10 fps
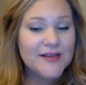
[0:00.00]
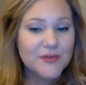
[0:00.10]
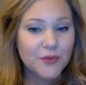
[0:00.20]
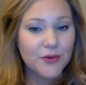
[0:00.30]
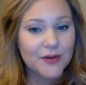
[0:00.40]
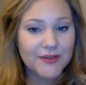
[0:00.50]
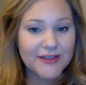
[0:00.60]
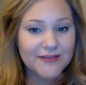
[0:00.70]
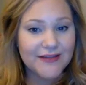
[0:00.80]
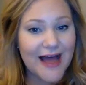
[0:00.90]
So we'll
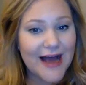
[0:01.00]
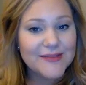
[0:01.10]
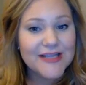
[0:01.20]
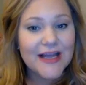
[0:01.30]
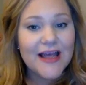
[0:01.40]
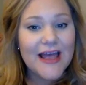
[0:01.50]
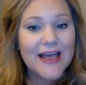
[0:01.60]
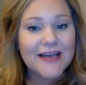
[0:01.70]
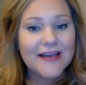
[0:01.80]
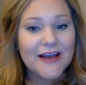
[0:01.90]
complete labs.
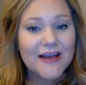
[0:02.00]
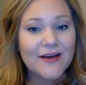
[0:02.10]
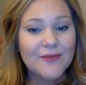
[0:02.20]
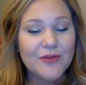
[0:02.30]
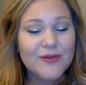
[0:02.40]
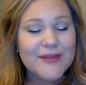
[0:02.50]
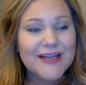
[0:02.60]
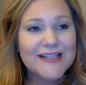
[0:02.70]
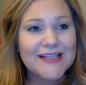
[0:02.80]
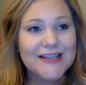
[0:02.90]
And the reason my
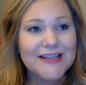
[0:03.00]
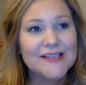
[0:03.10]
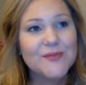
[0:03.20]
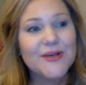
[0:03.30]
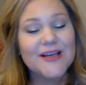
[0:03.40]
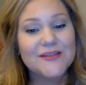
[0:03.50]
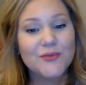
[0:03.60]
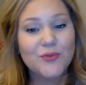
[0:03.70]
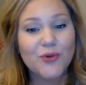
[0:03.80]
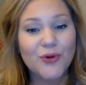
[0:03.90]
kids like this is because
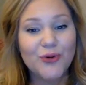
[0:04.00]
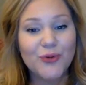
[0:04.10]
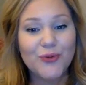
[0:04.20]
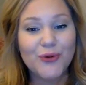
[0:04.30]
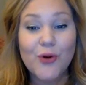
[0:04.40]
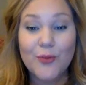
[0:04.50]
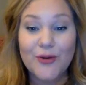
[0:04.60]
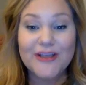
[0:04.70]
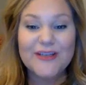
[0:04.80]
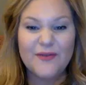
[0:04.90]
we'll
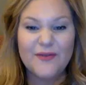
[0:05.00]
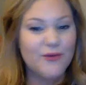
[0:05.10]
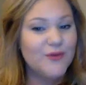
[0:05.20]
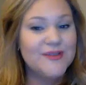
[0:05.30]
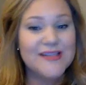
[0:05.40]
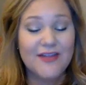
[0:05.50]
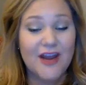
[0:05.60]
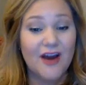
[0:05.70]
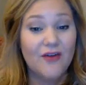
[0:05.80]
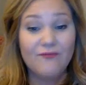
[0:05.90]
incorporate different foods that
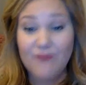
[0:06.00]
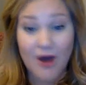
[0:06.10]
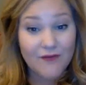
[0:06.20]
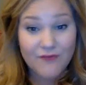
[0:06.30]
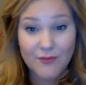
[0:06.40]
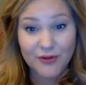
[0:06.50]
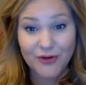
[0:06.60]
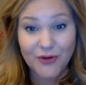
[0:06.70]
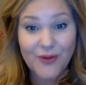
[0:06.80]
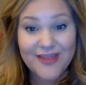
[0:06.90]
they're
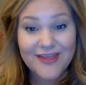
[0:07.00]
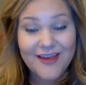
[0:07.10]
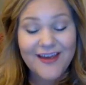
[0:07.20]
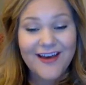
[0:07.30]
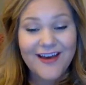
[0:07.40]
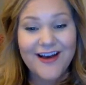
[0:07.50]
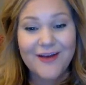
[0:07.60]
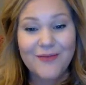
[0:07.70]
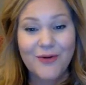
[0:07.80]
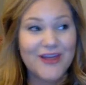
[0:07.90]
unfamiliar with,
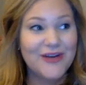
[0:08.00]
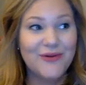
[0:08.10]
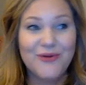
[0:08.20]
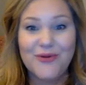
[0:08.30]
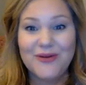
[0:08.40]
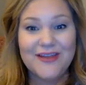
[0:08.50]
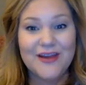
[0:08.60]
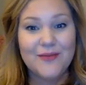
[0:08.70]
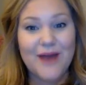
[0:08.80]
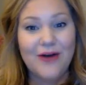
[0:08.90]
or they don't know
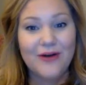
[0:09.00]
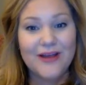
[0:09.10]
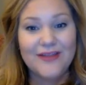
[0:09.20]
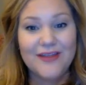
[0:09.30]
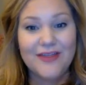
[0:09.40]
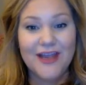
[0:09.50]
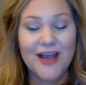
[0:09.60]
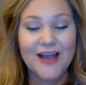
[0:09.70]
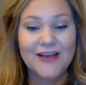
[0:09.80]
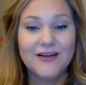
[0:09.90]
anything about, and then they
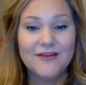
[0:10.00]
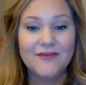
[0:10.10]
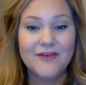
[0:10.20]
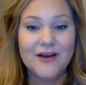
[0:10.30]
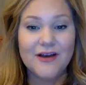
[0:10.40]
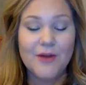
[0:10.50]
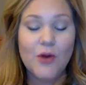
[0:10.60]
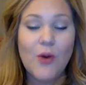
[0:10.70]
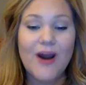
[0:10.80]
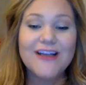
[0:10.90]
kind of
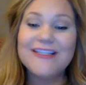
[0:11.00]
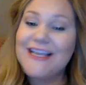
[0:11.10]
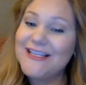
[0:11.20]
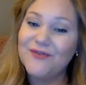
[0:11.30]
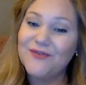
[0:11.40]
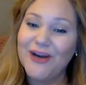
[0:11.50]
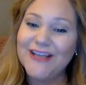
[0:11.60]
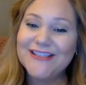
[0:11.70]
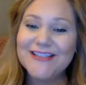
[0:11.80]
acquire a taste for it.